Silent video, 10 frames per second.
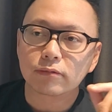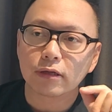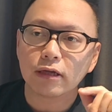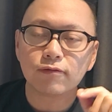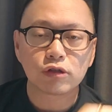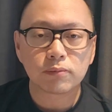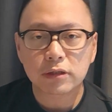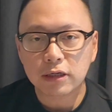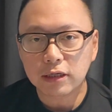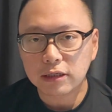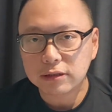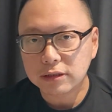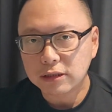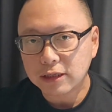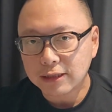If Jupiter is
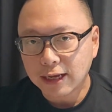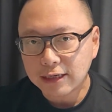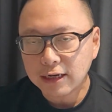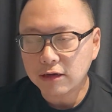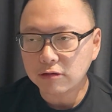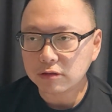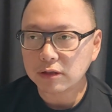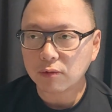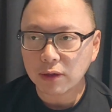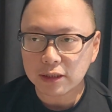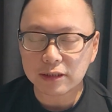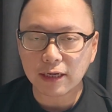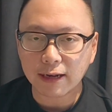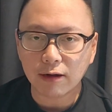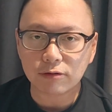in the 9th house, now what is
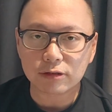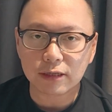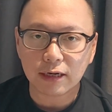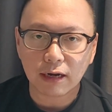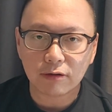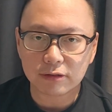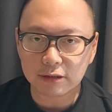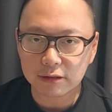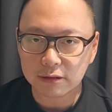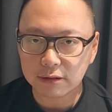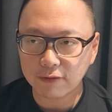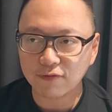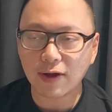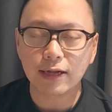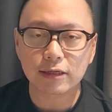9th house? 9th house is the
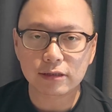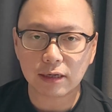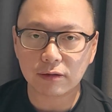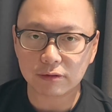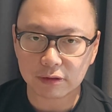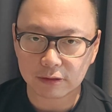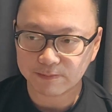father's house.